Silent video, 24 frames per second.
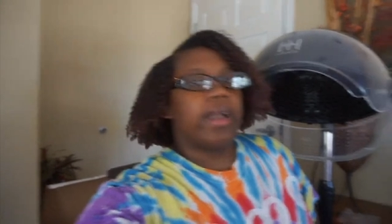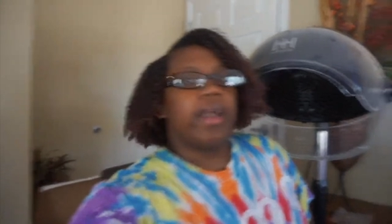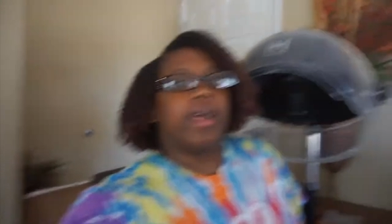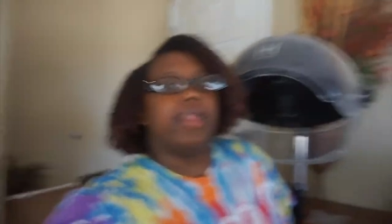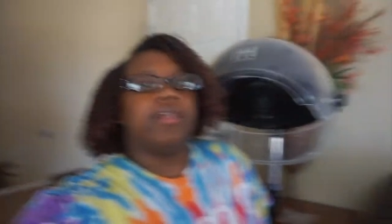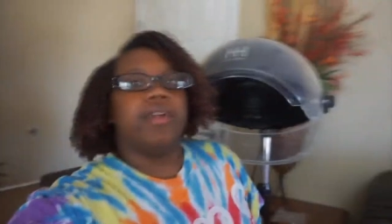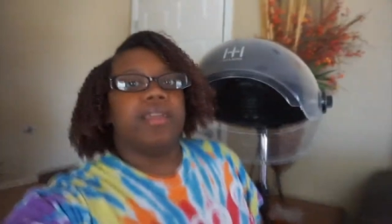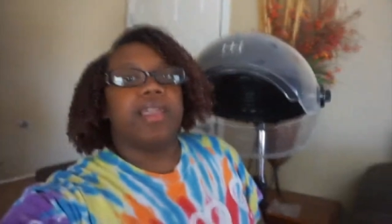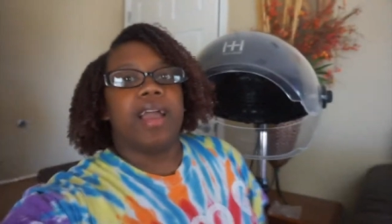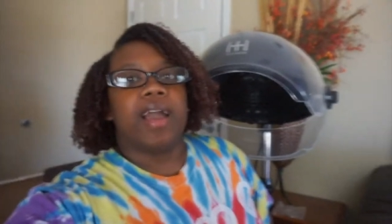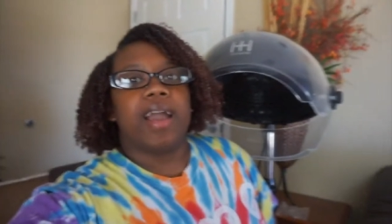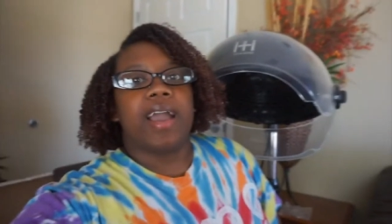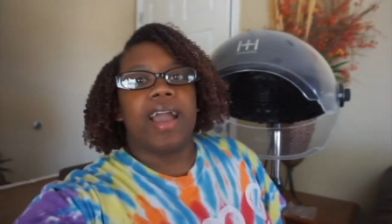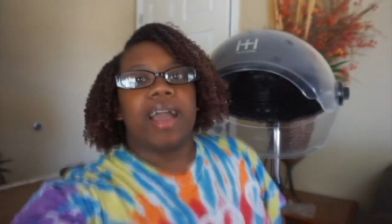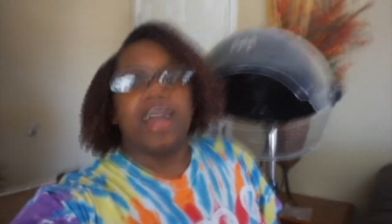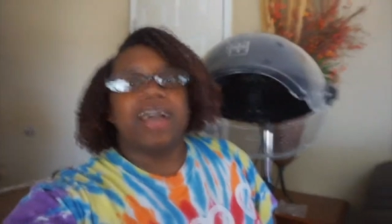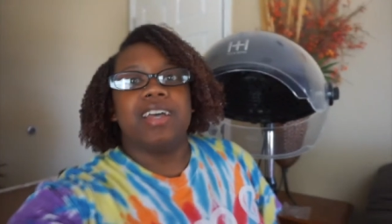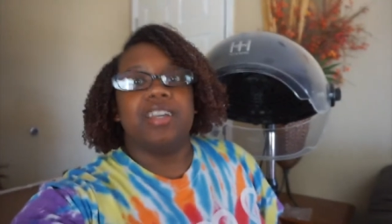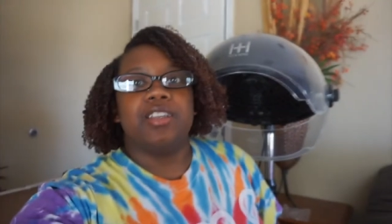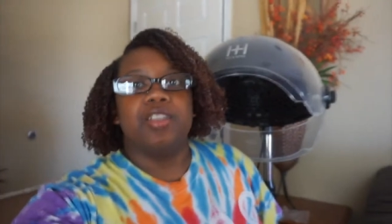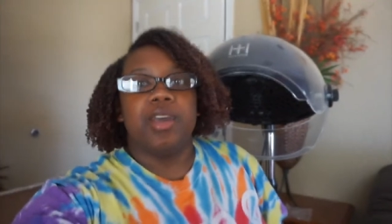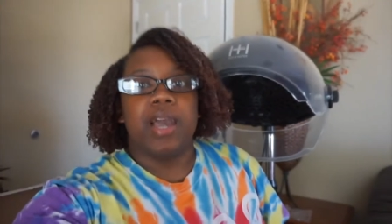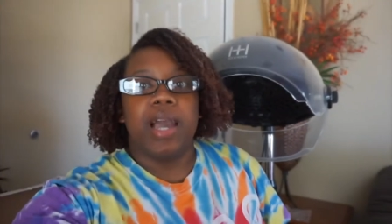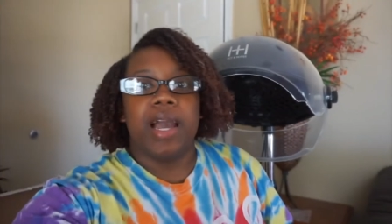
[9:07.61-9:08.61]
I know y'all
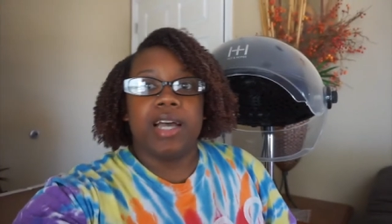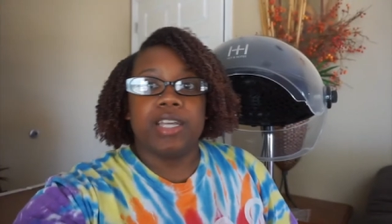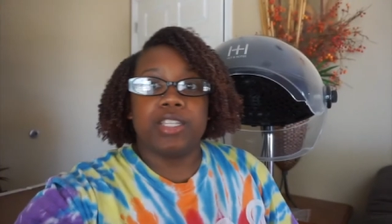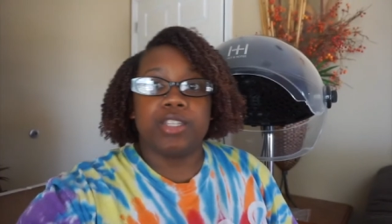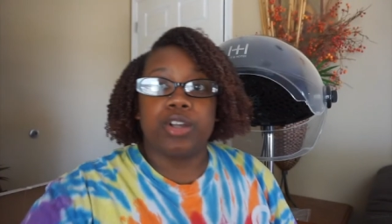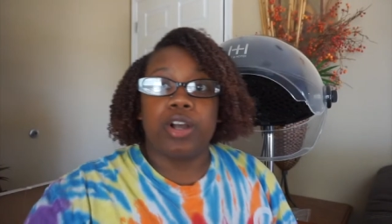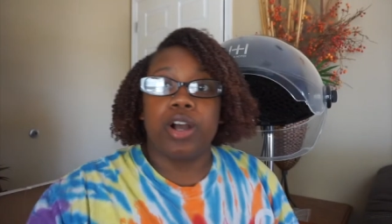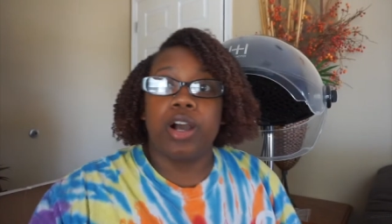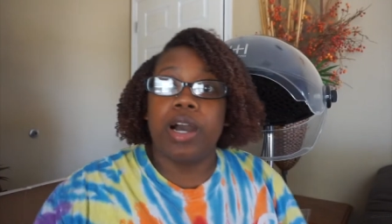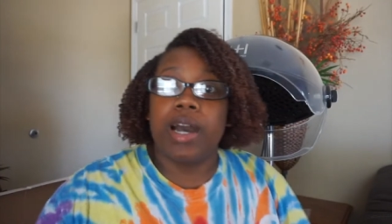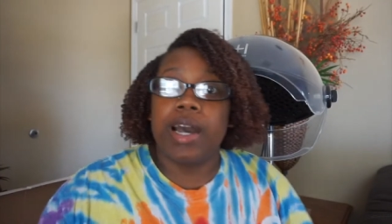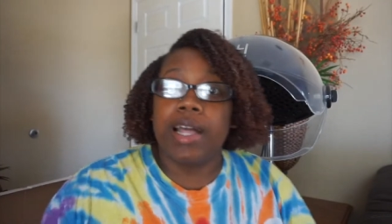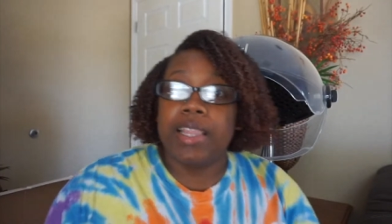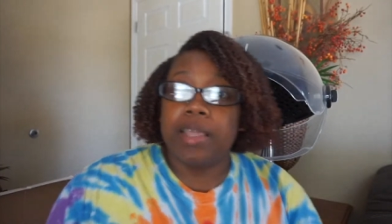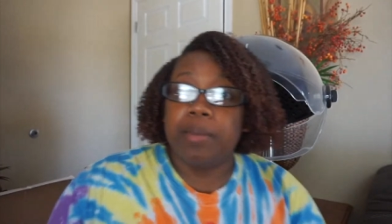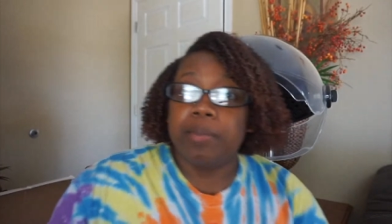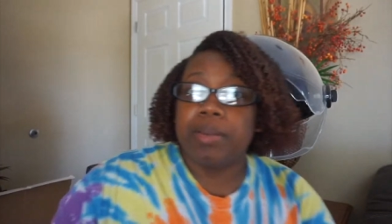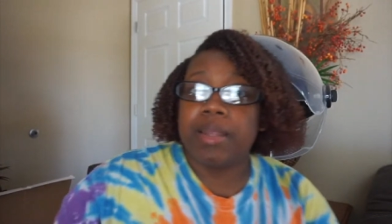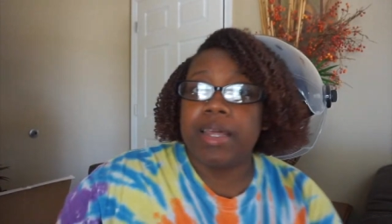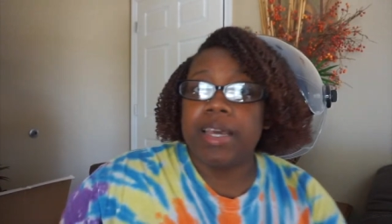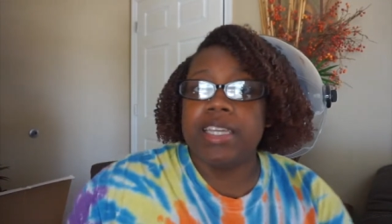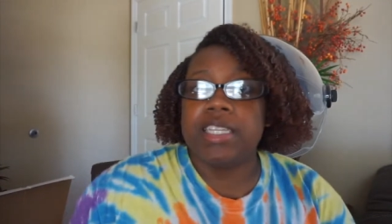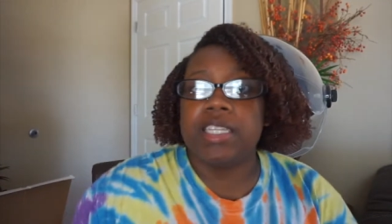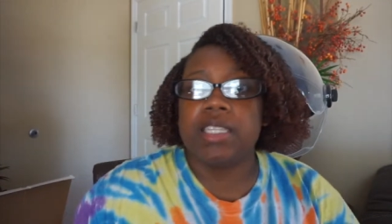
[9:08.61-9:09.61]
got you guys are oddly
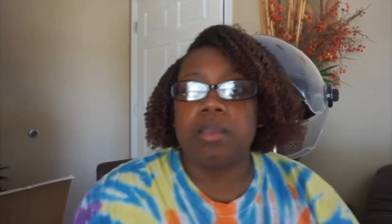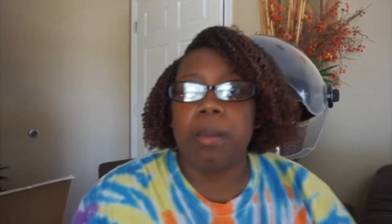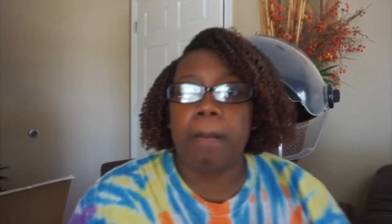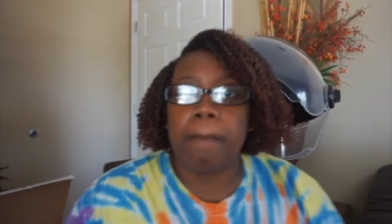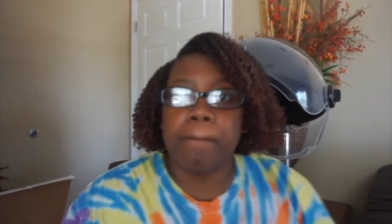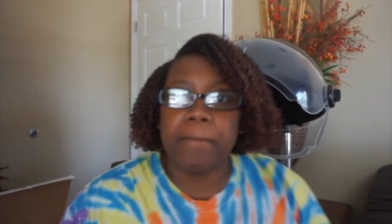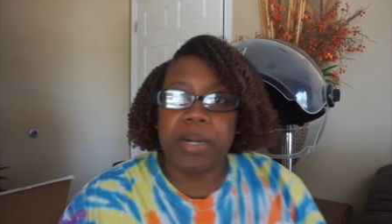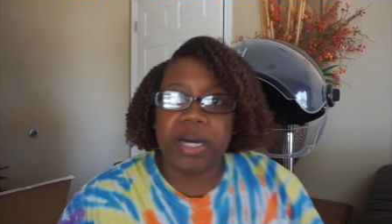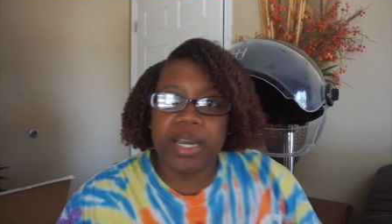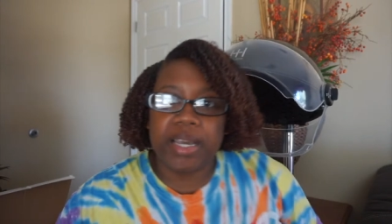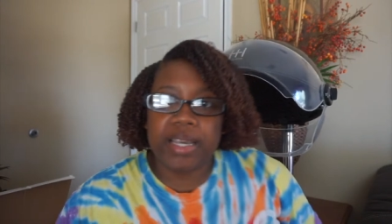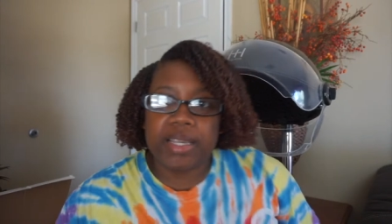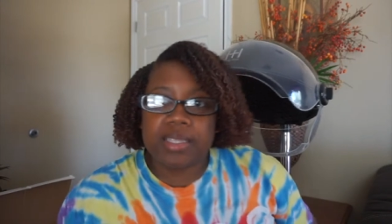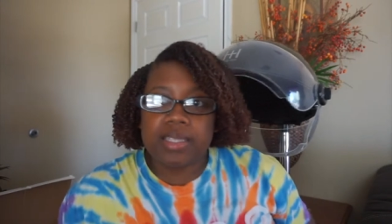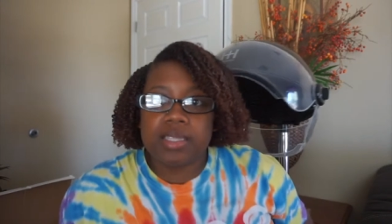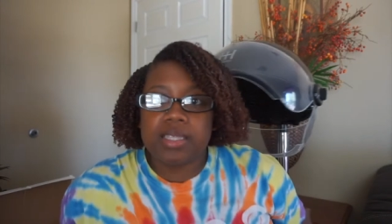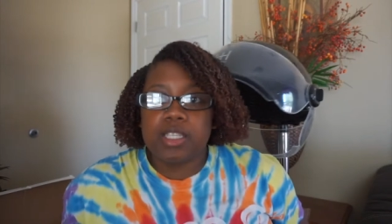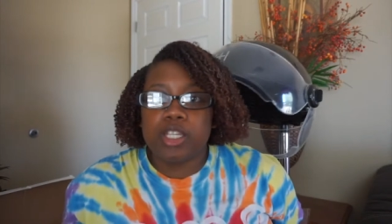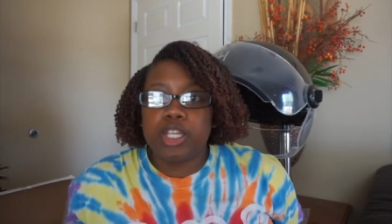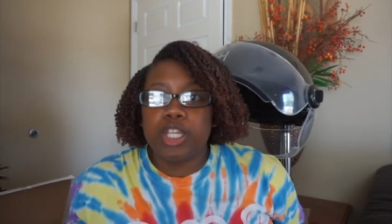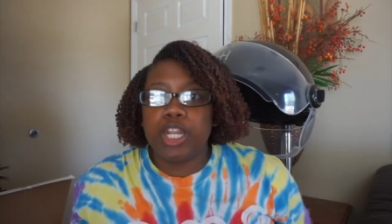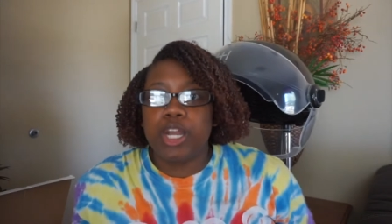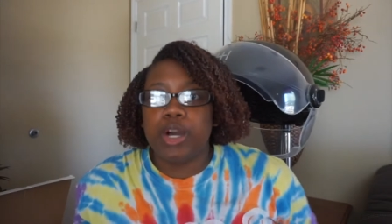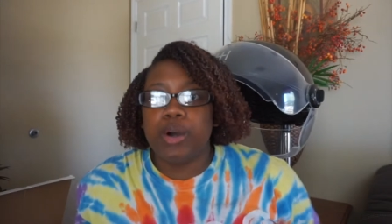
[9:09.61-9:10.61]
placed, but
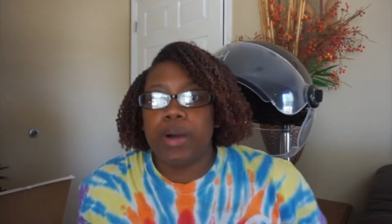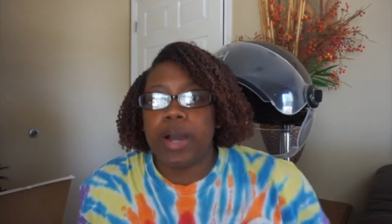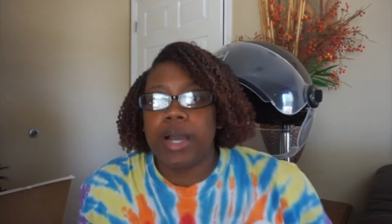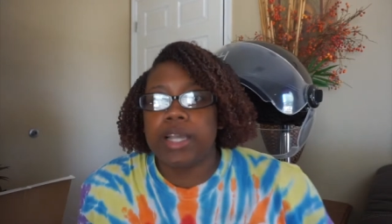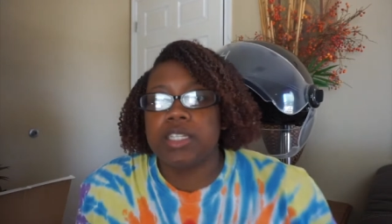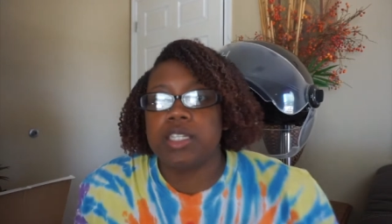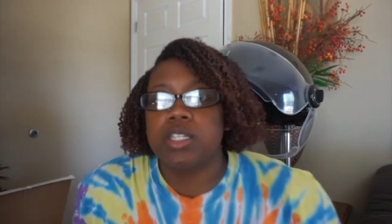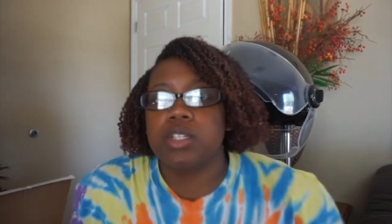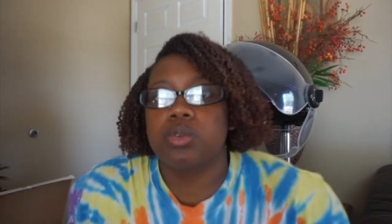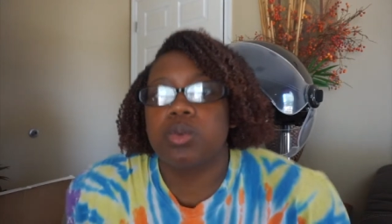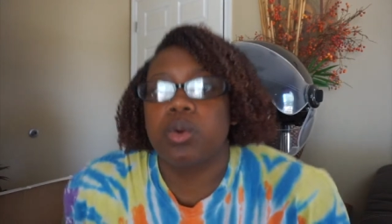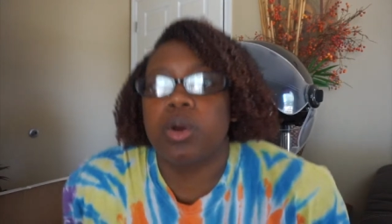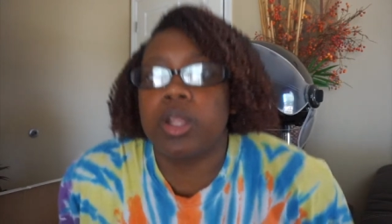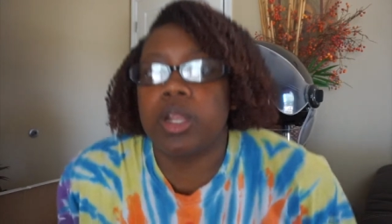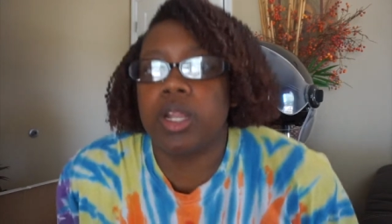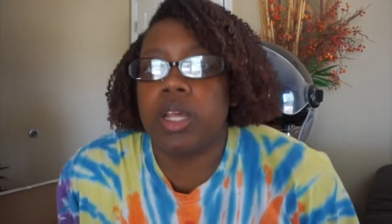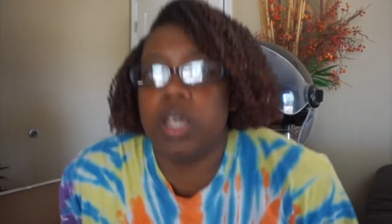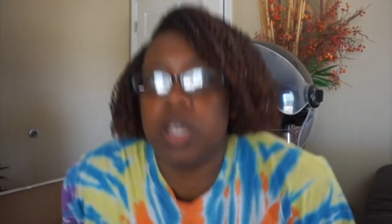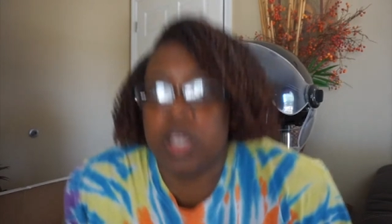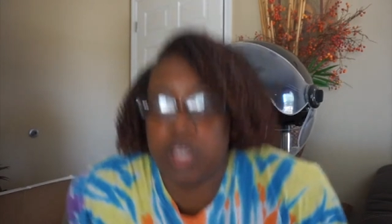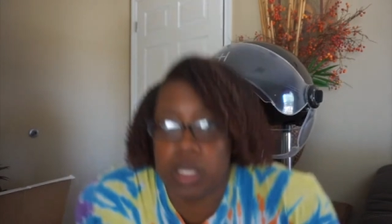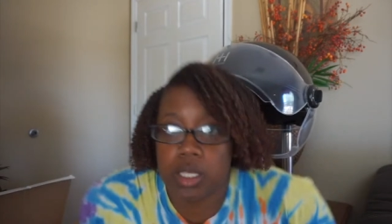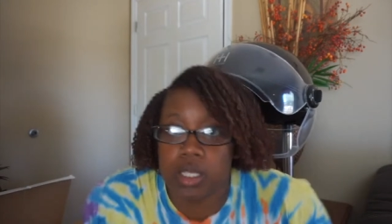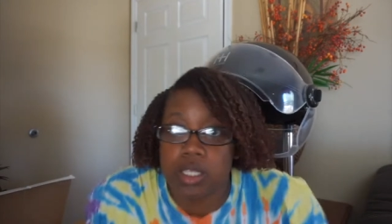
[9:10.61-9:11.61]
you know, I just
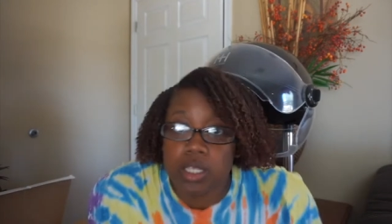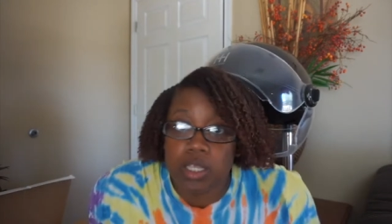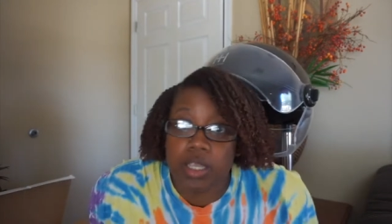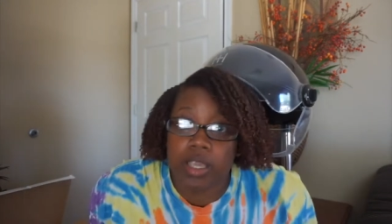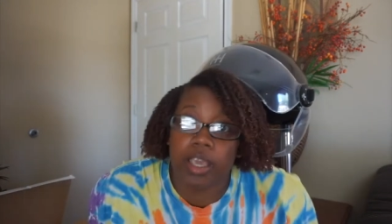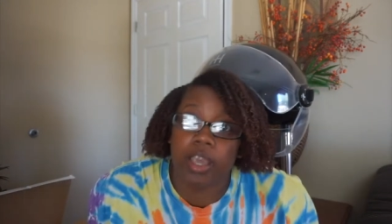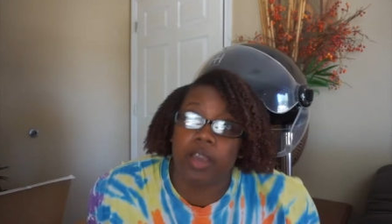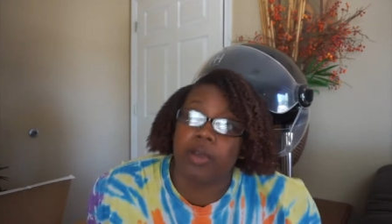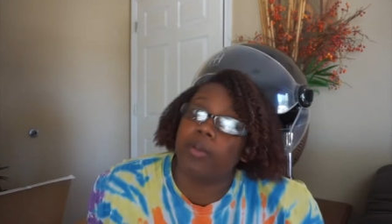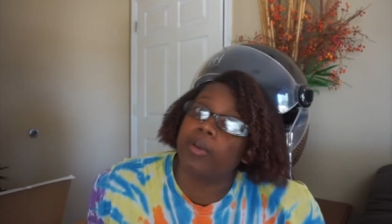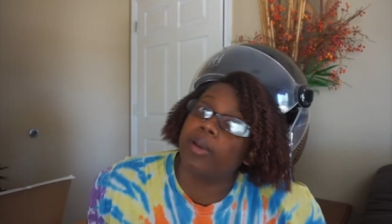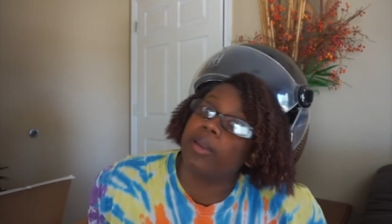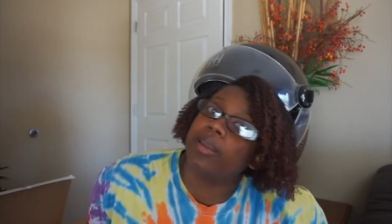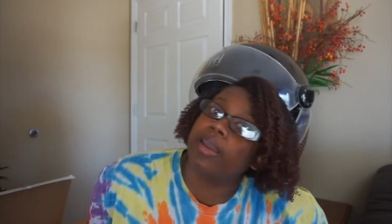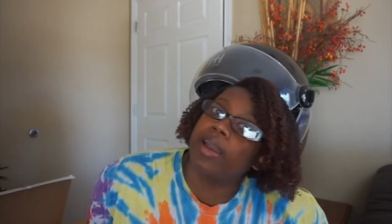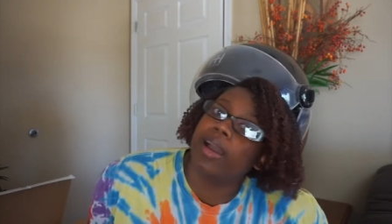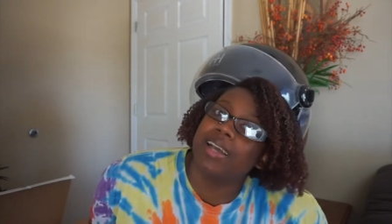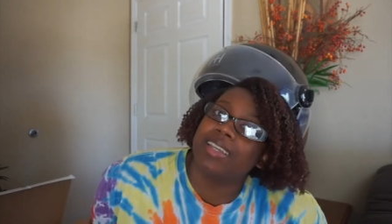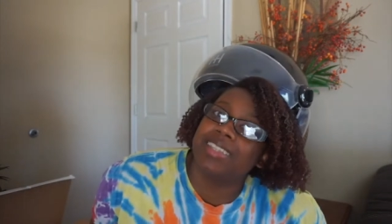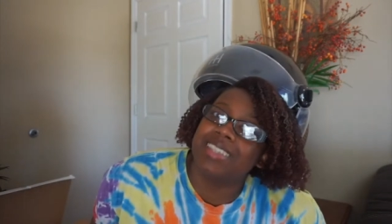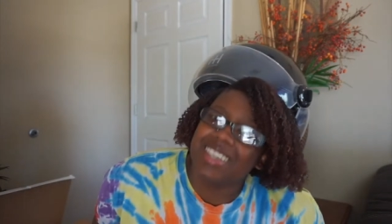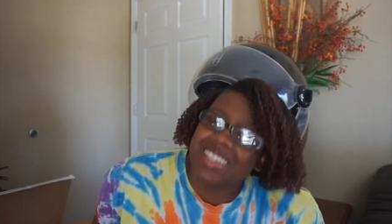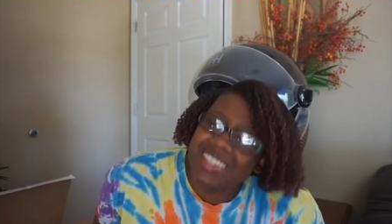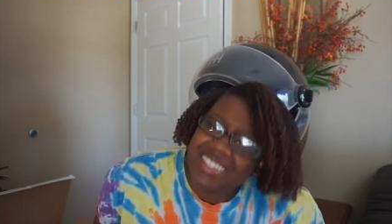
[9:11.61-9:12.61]
wanted to get where you
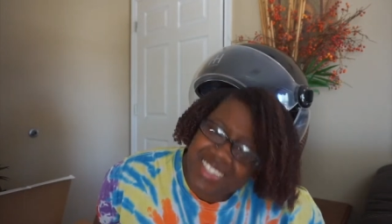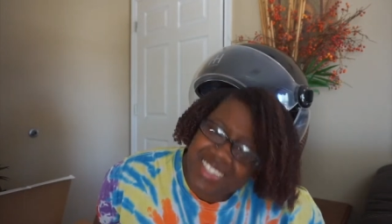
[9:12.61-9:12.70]
guys can